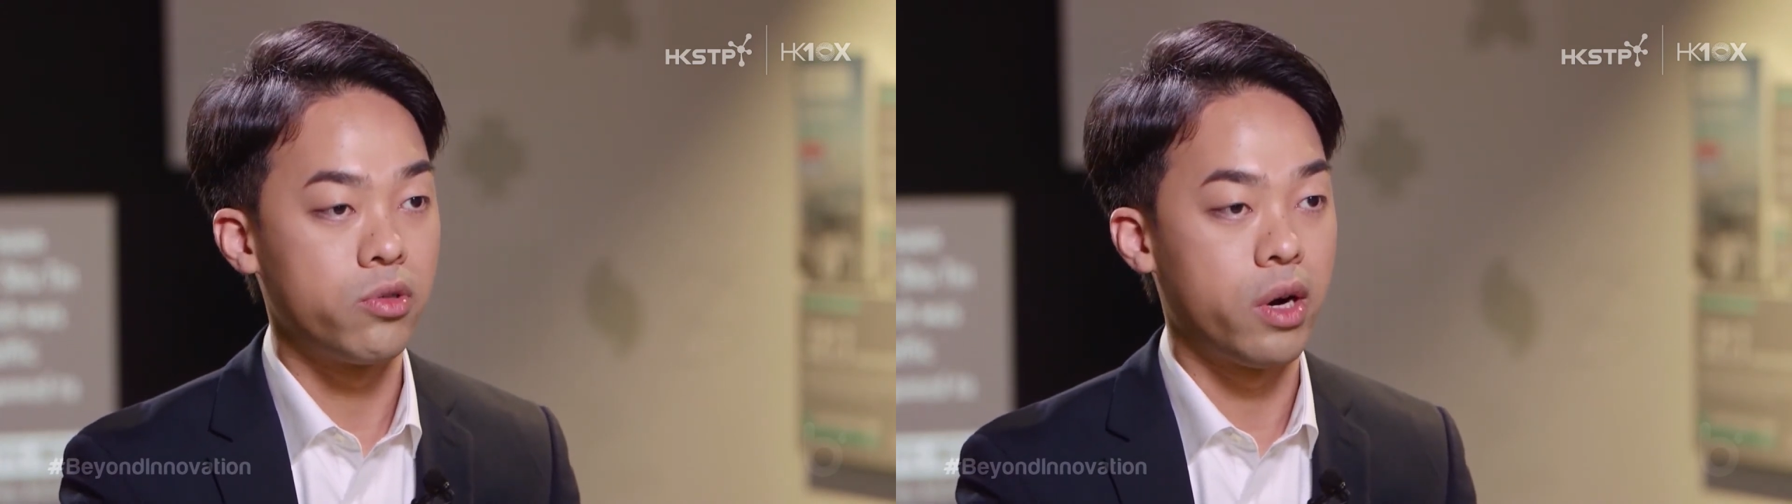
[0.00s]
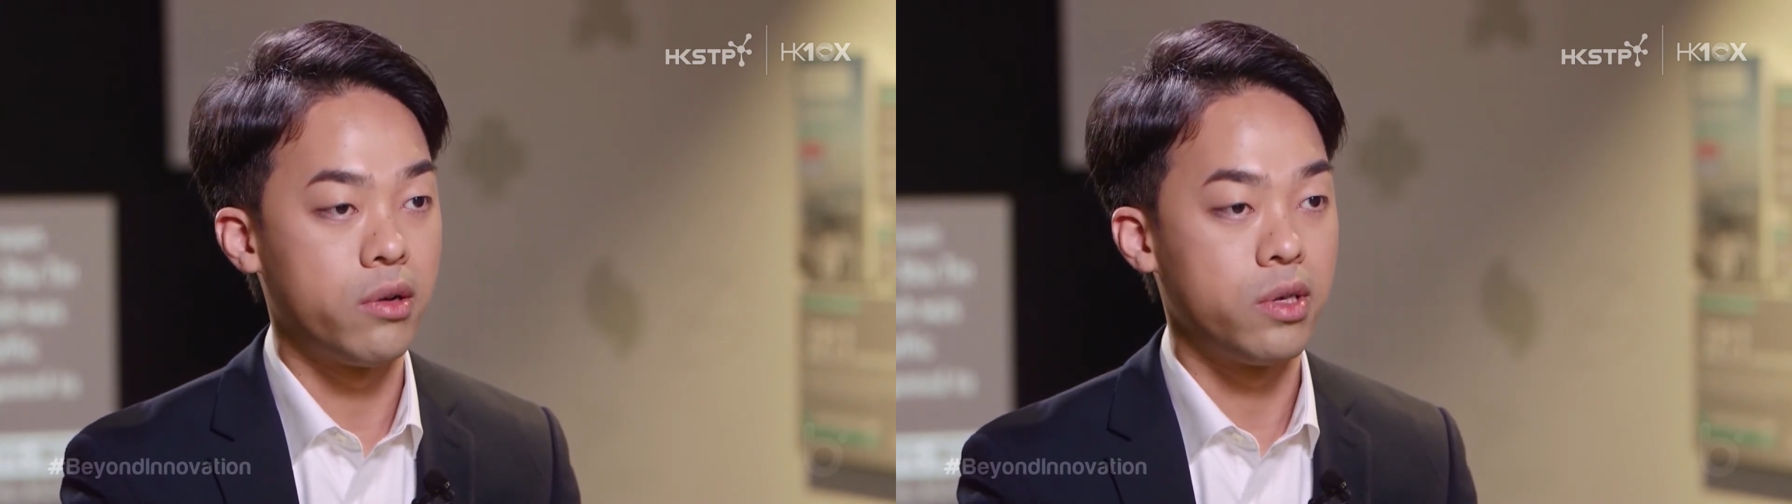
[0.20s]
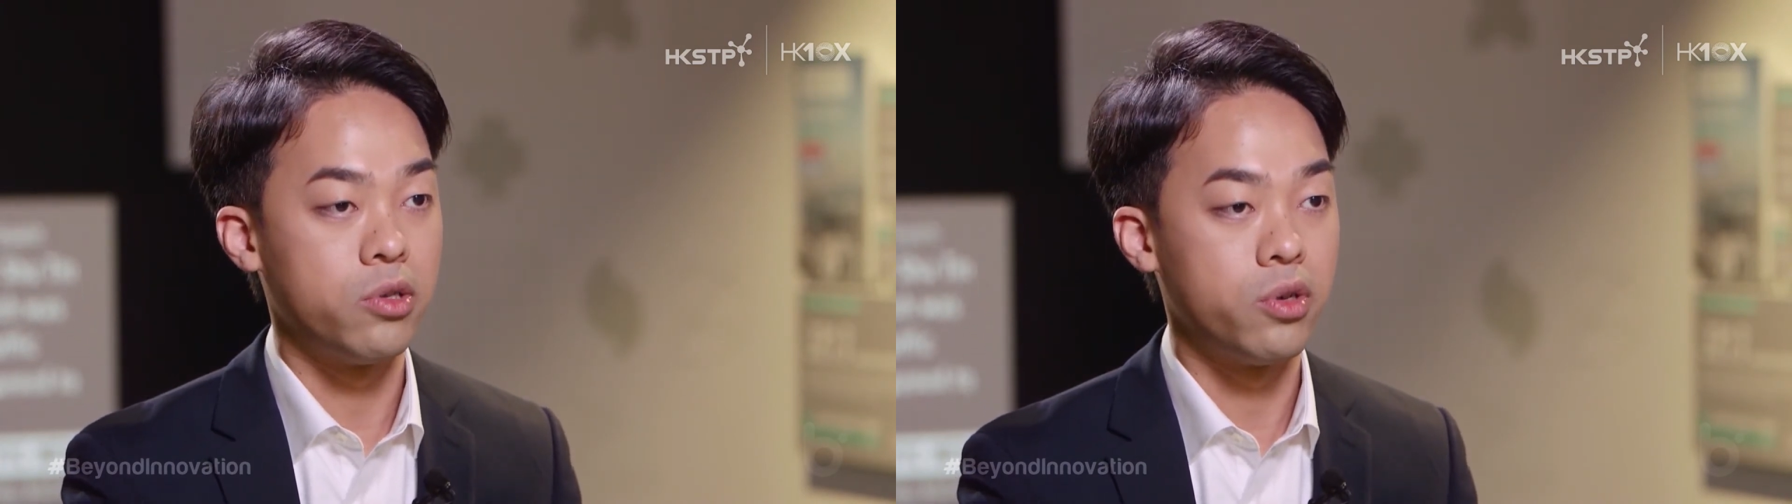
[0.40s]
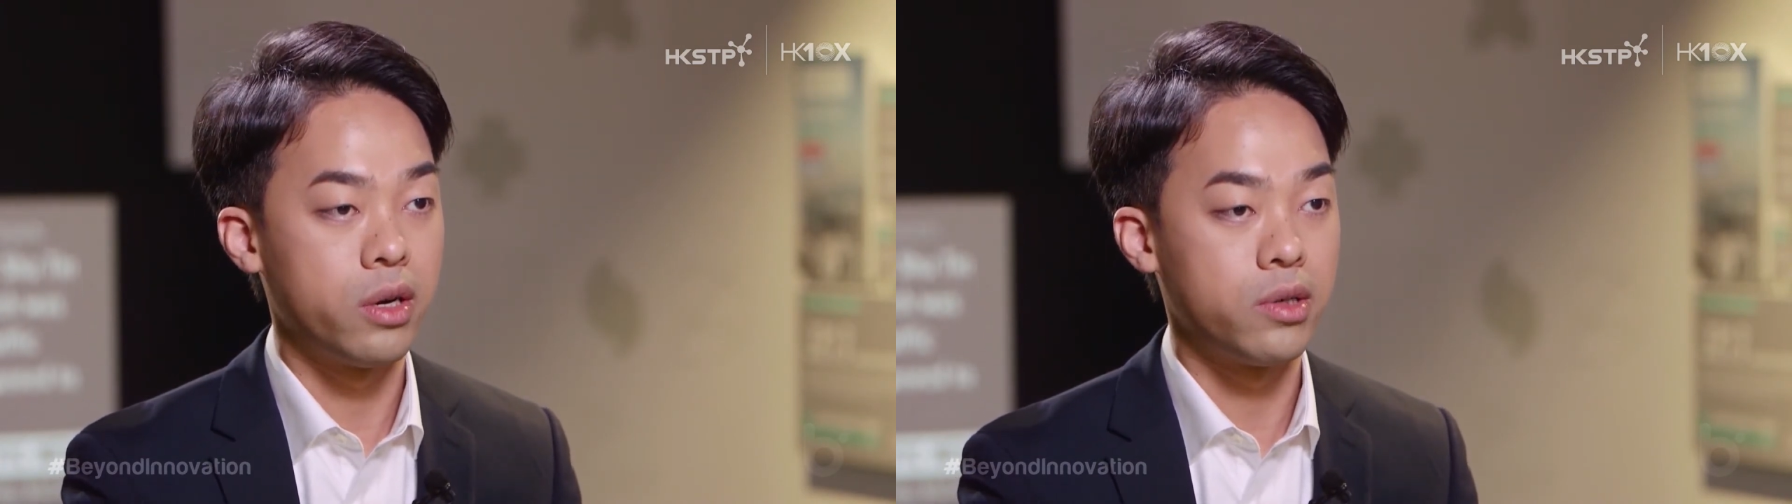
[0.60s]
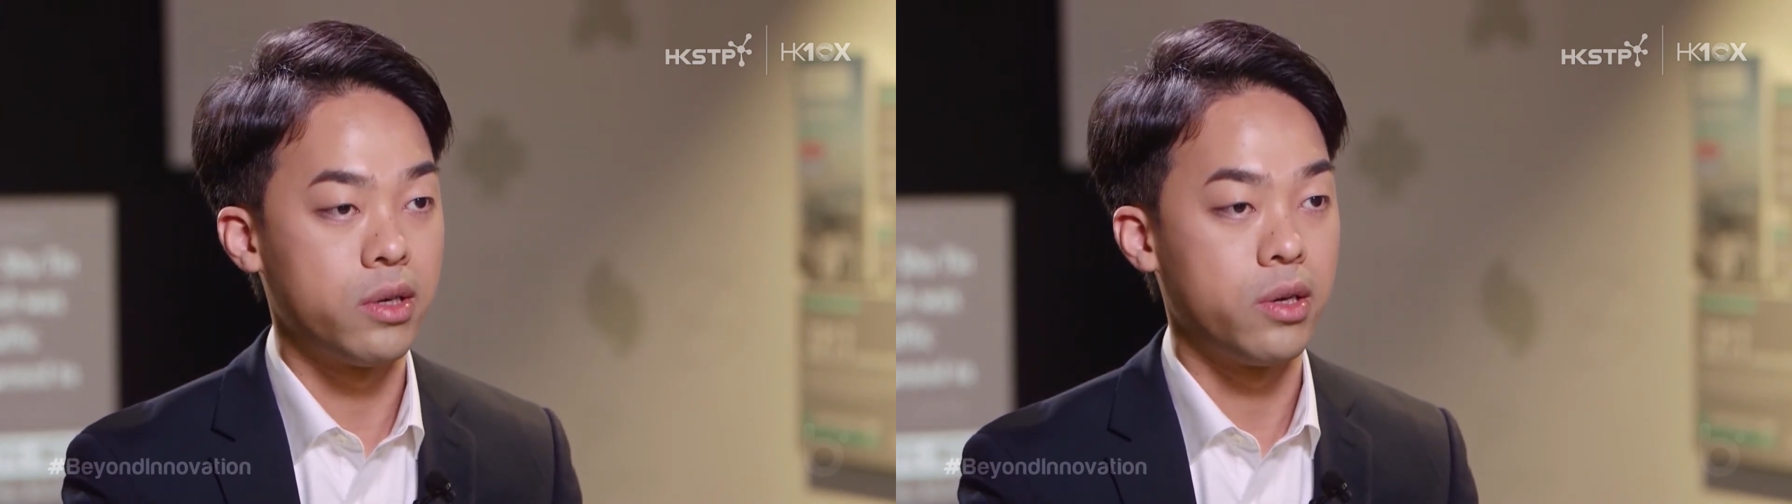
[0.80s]
trials in
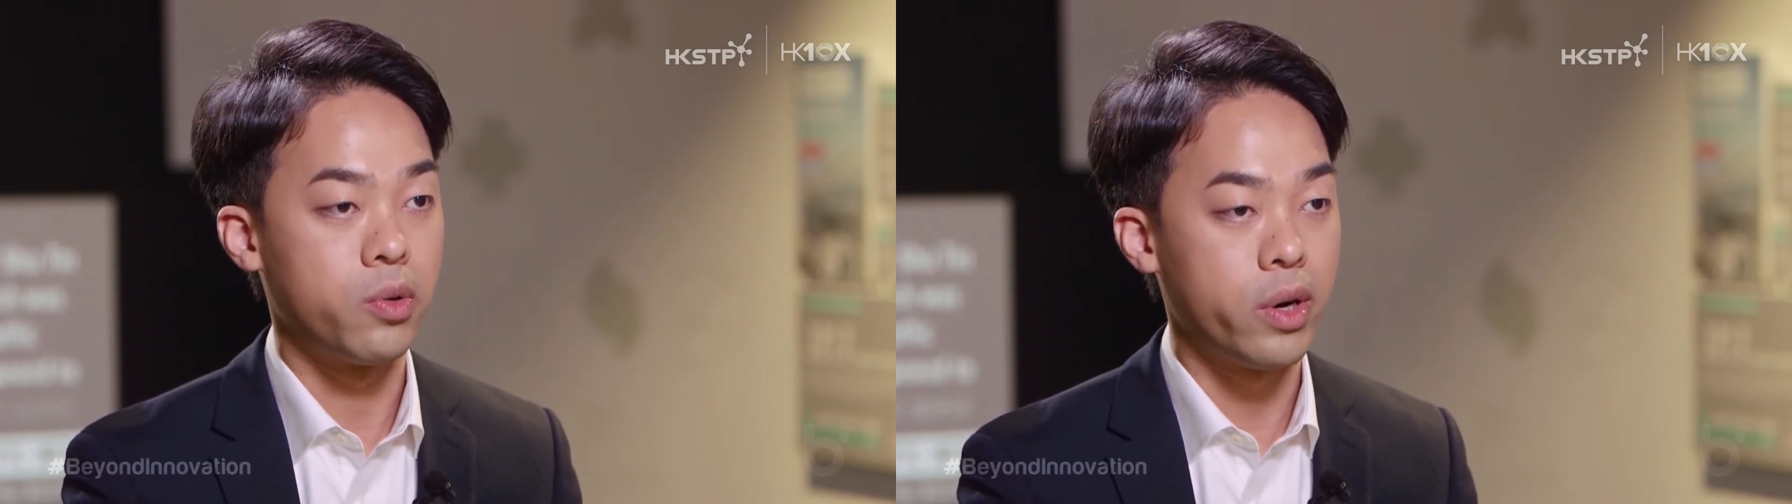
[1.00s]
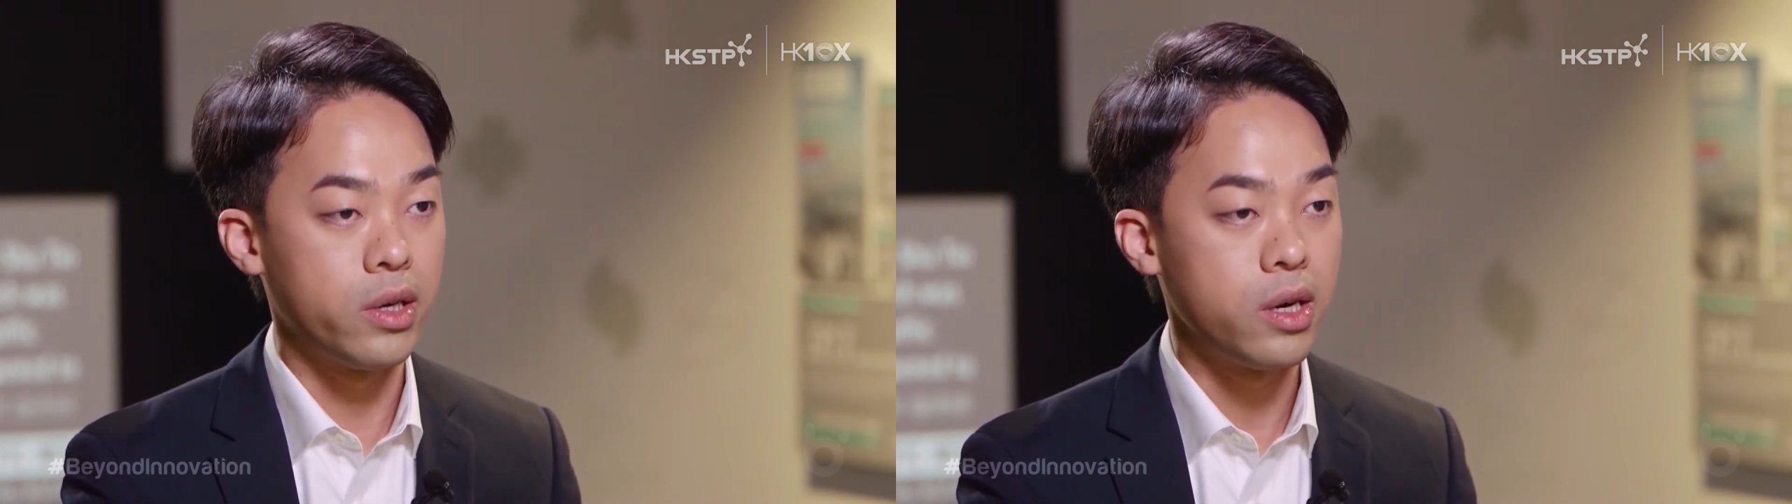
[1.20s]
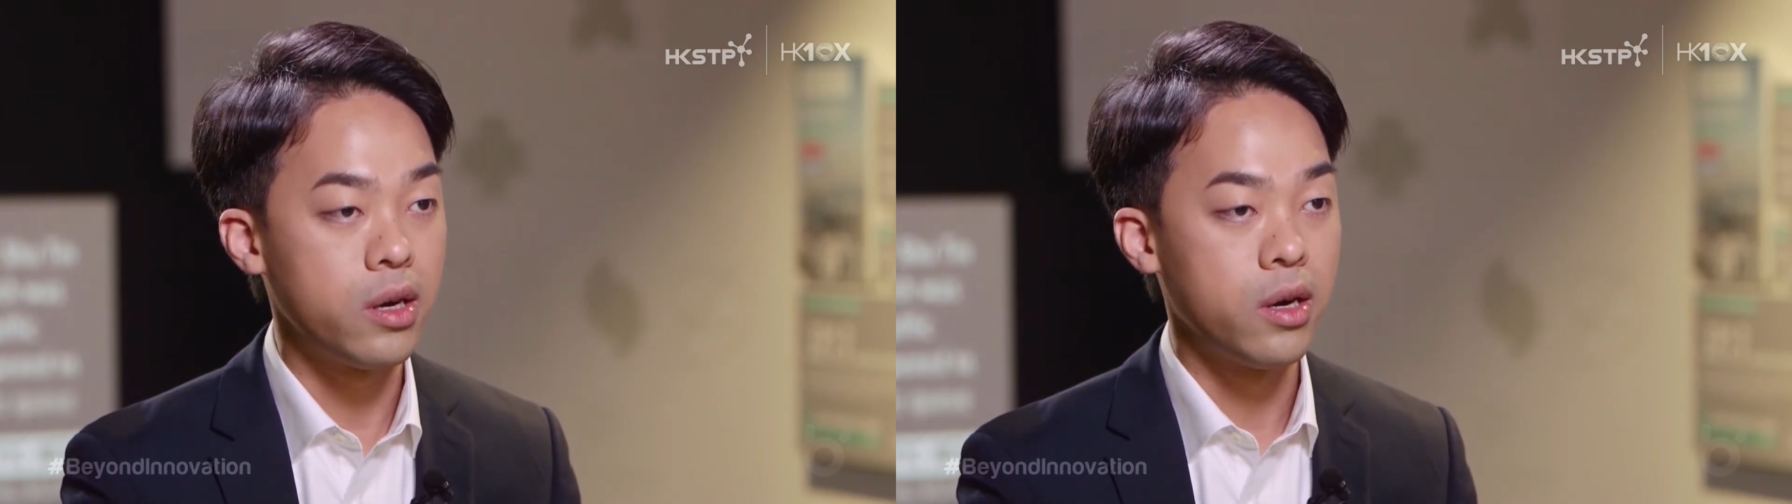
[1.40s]
2020